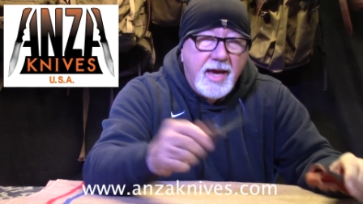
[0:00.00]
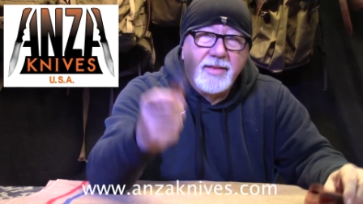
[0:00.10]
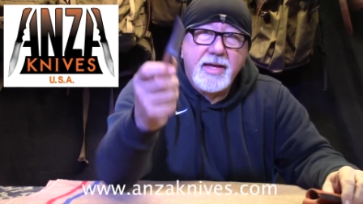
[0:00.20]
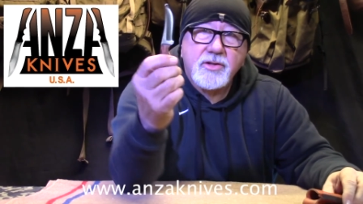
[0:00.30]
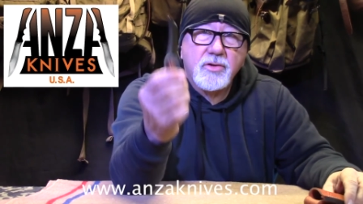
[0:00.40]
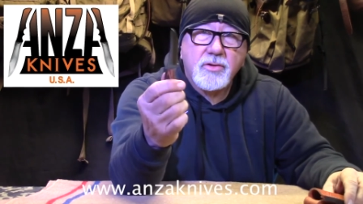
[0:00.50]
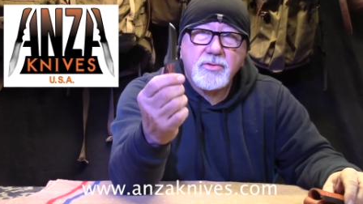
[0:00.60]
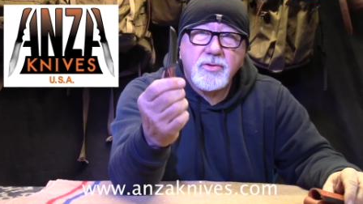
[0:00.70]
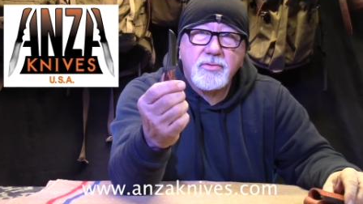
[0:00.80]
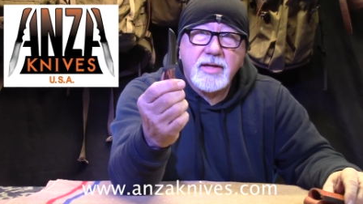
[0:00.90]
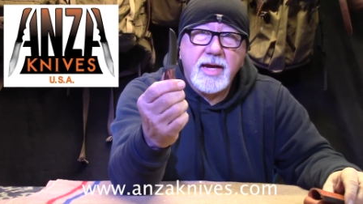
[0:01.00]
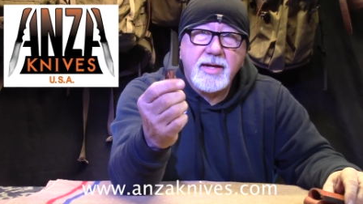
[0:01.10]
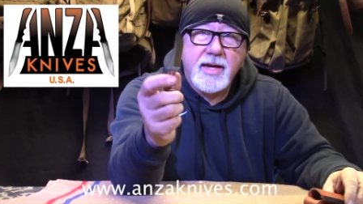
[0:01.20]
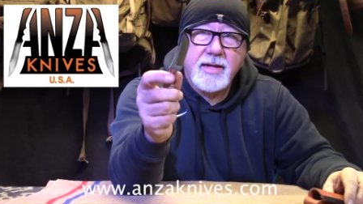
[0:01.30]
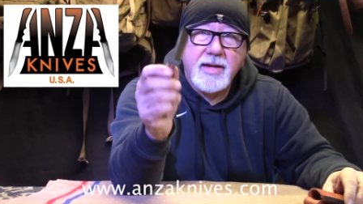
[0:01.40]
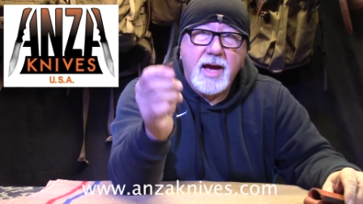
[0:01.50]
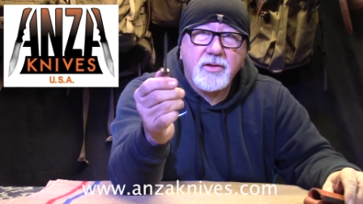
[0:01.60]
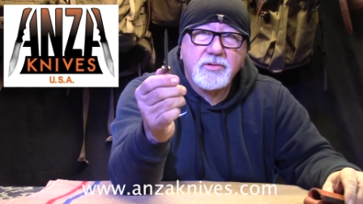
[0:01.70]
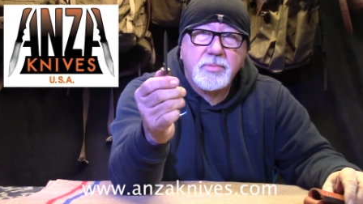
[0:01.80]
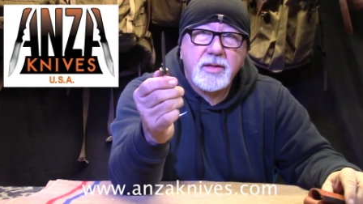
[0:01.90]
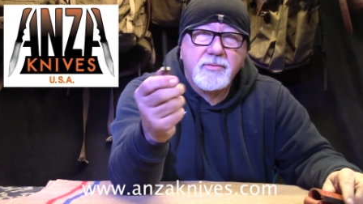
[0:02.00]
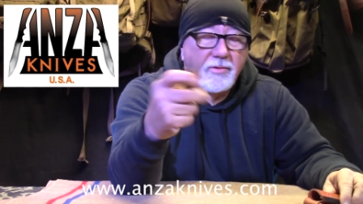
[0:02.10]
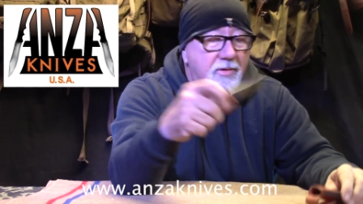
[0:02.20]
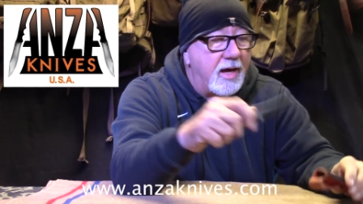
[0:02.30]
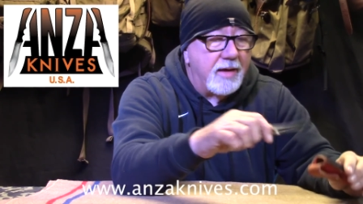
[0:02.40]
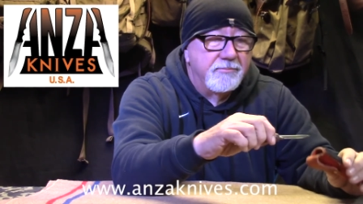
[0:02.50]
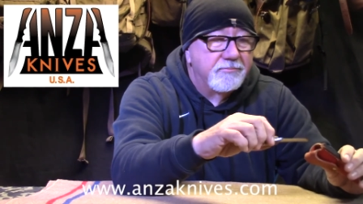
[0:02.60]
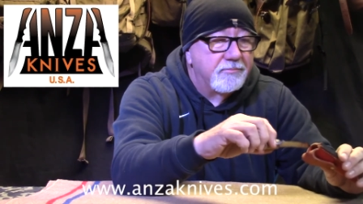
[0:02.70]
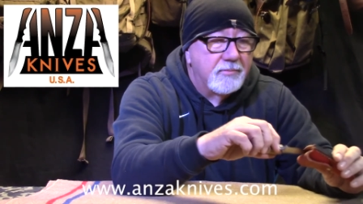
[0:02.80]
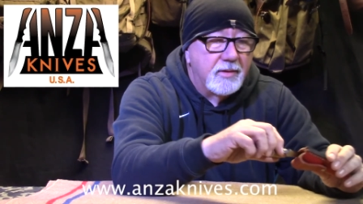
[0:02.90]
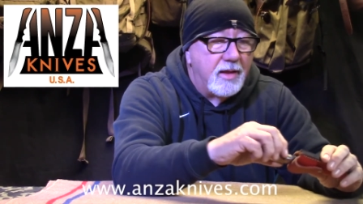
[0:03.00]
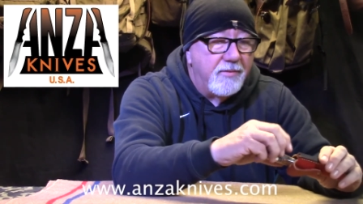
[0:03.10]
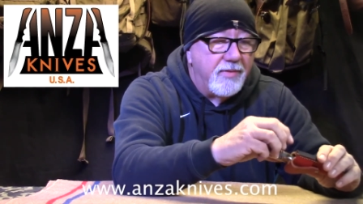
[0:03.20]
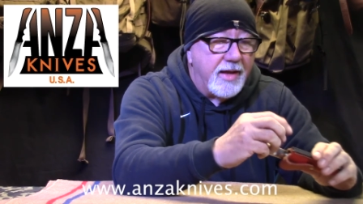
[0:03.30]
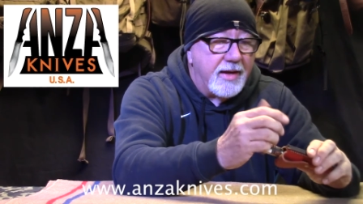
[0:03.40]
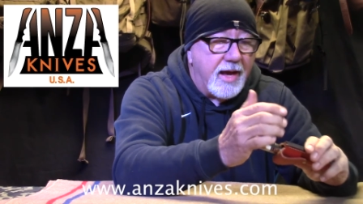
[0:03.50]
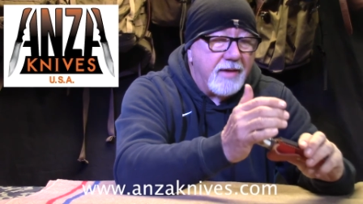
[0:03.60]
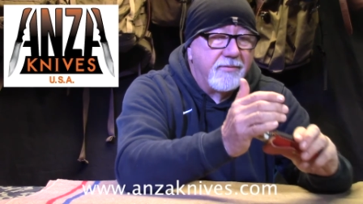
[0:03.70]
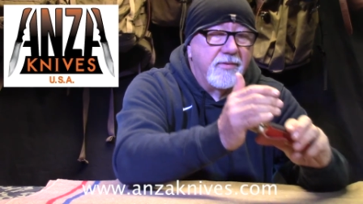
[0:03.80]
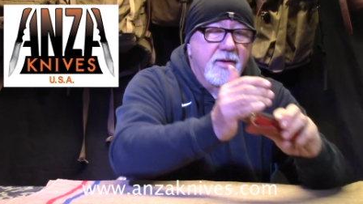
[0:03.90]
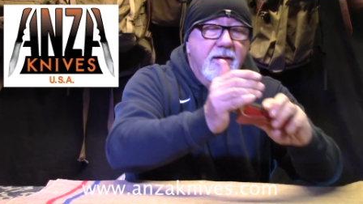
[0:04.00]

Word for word: And that Joker's only $88, believe it or not. Love that knife.